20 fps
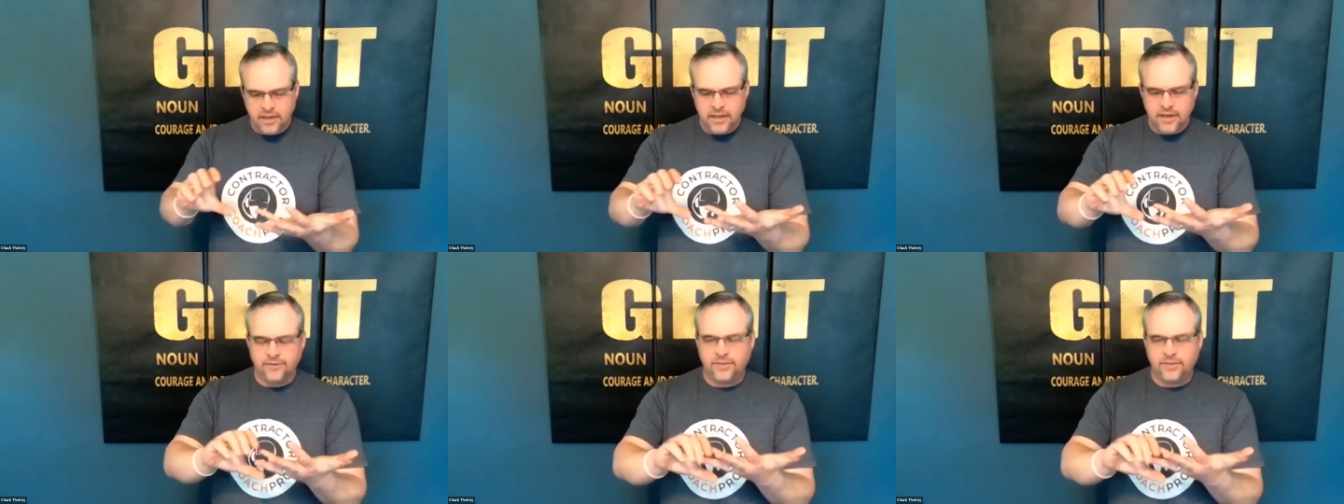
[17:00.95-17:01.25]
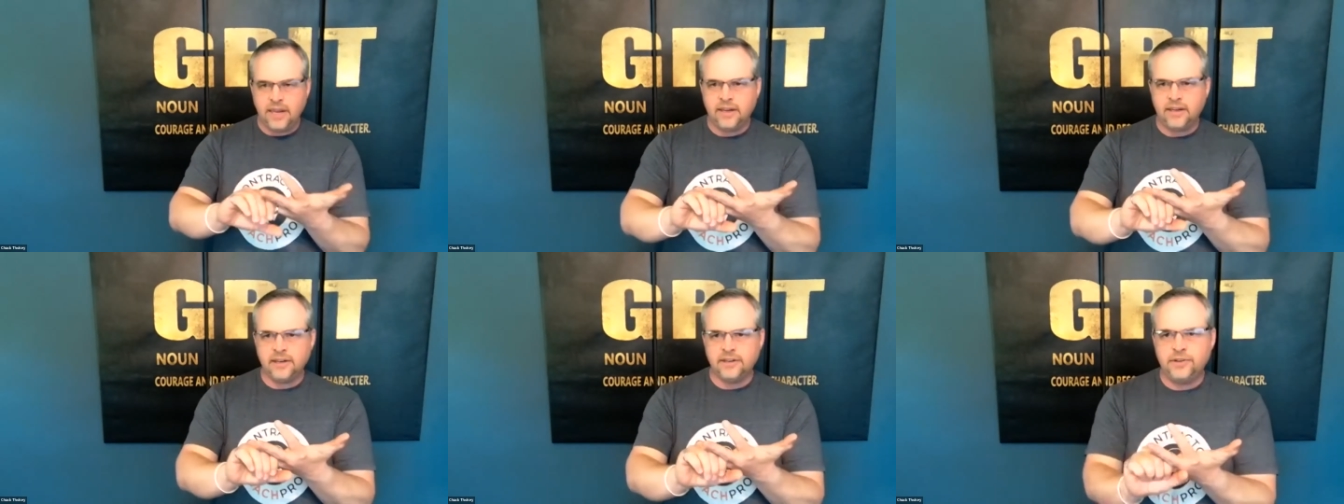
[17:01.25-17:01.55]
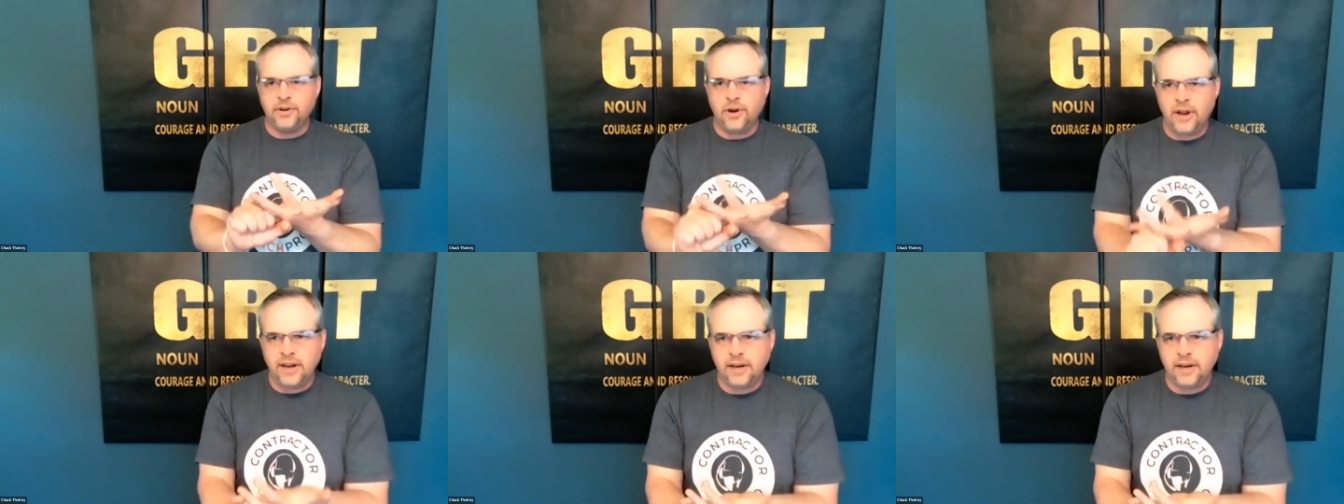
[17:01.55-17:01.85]
if they can
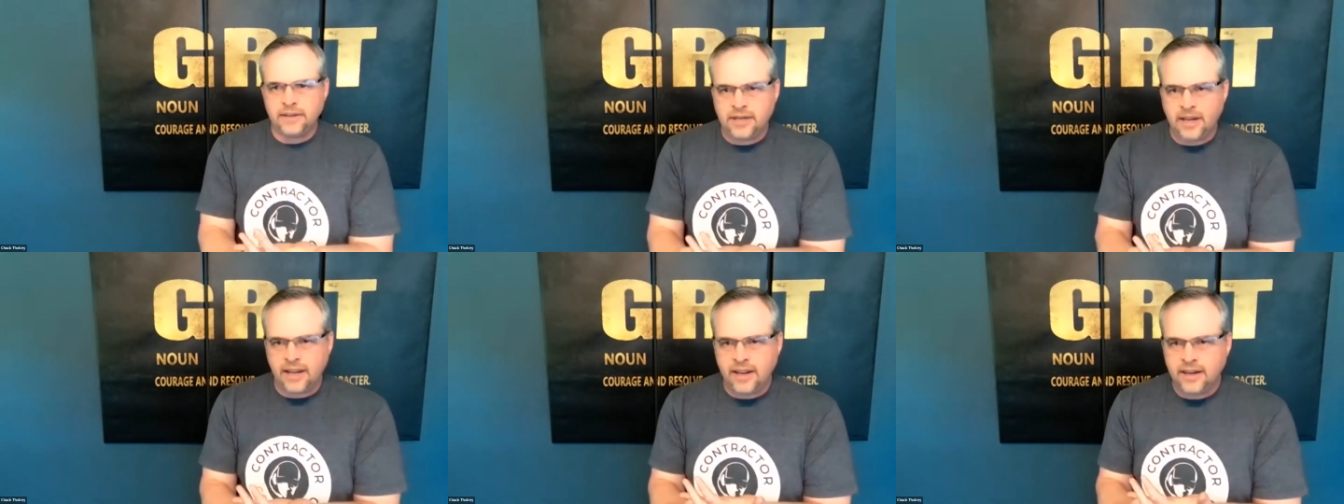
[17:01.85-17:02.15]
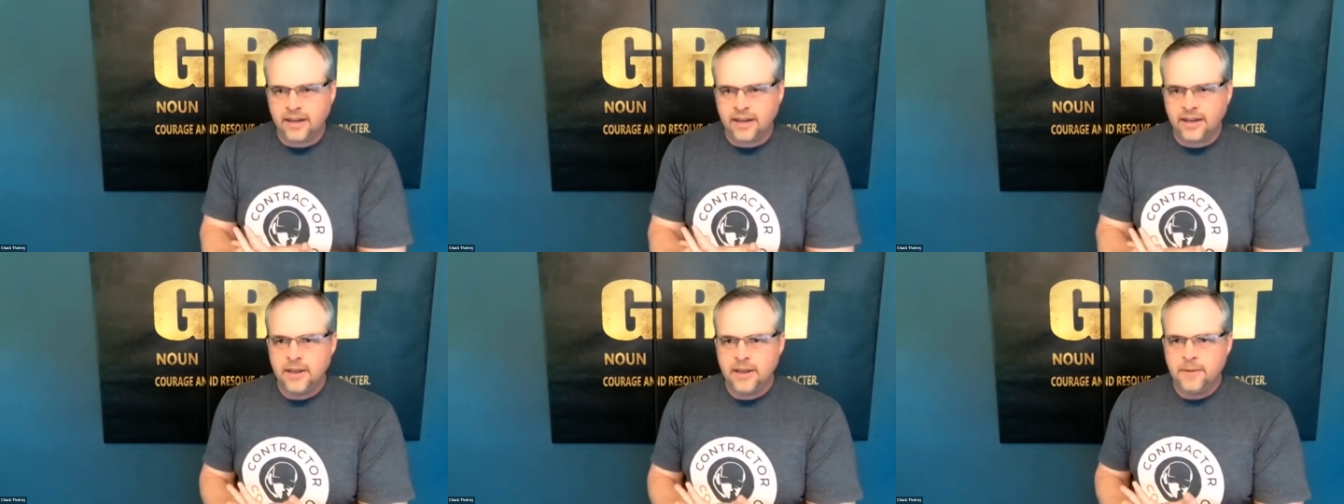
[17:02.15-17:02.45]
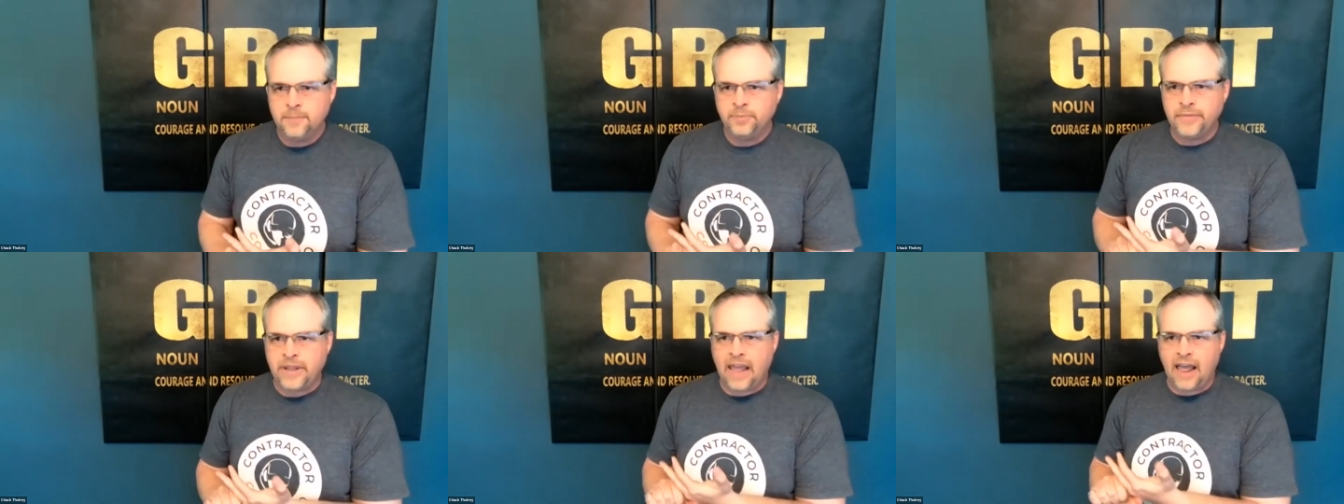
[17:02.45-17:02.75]
take
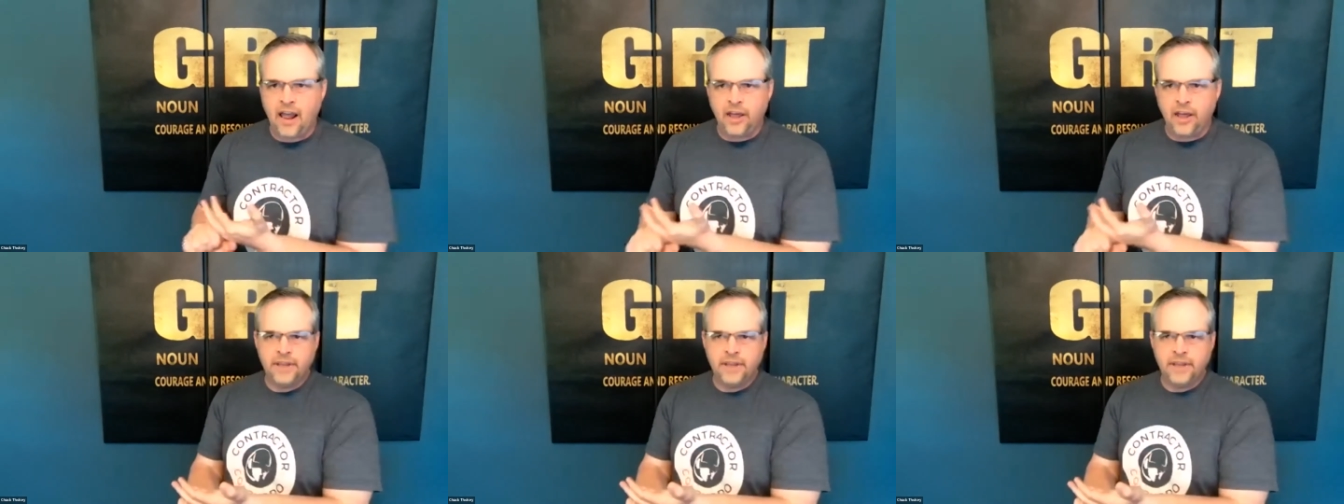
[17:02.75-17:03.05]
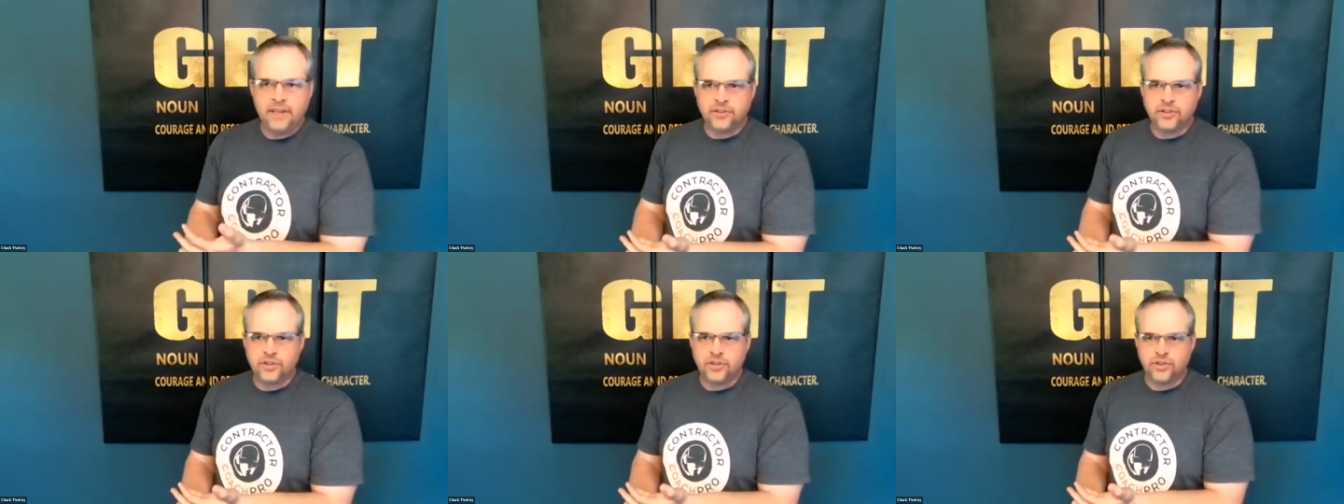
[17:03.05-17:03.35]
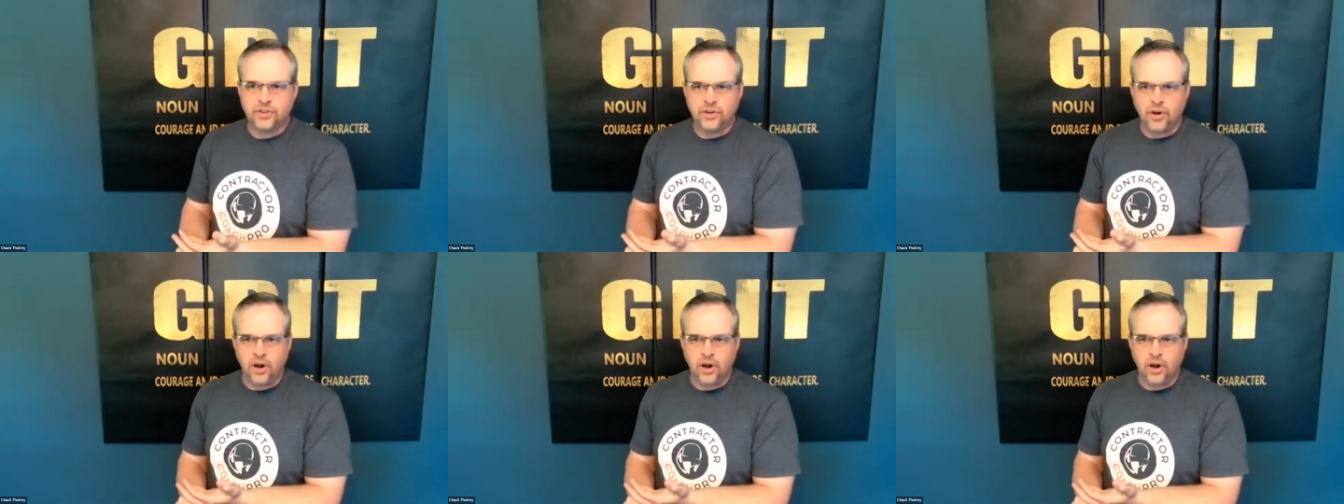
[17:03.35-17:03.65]
how they
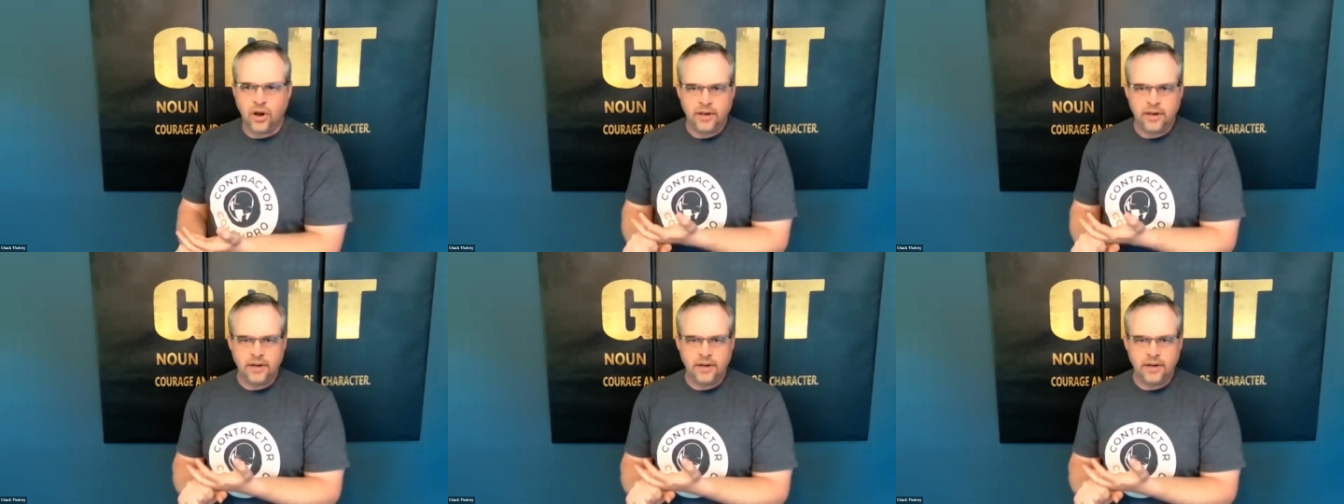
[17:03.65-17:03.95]
install it